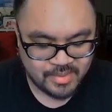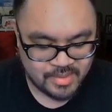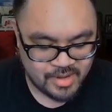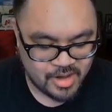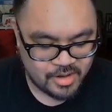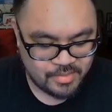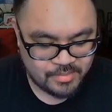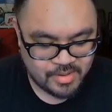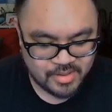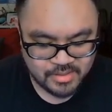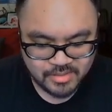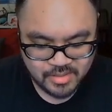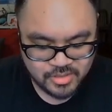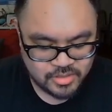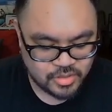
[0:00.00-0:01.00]

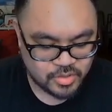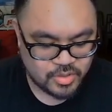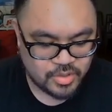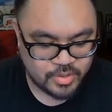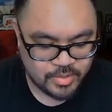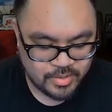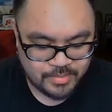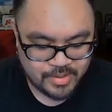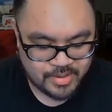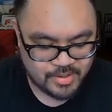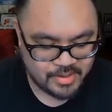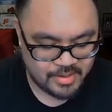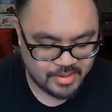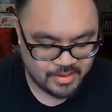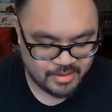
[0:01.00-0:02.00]
Agumon,
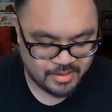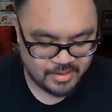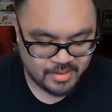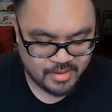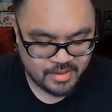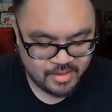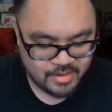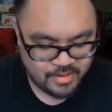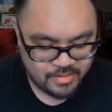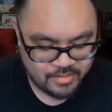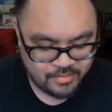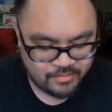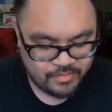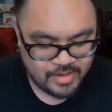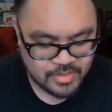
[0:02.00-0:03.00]
Chikurimon,
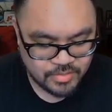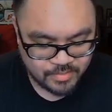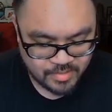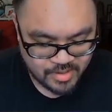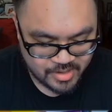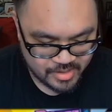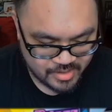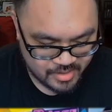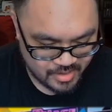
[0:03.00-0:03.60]
Veedramon,